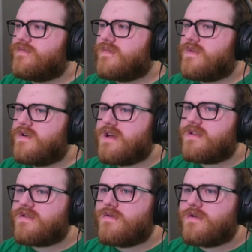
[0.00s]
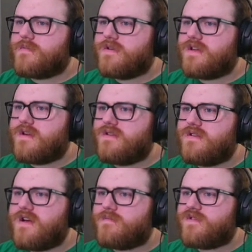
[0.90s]
Okay, so I'm going to go to the
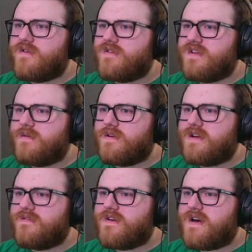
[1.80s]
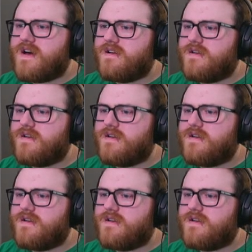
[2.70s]
dumpster to see what I can find.